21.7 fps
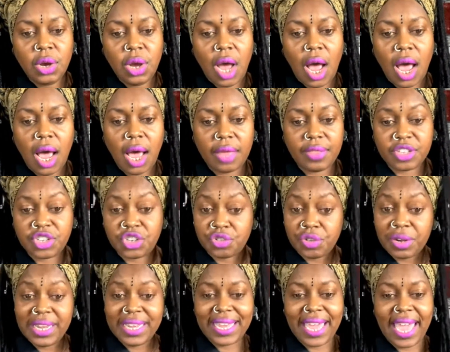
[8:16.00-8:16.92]
The
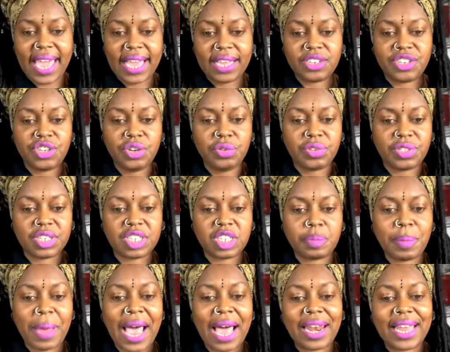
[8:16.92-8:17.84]
street gangs used the
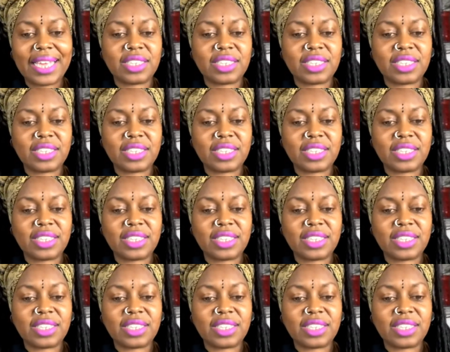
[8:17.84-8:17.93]
smile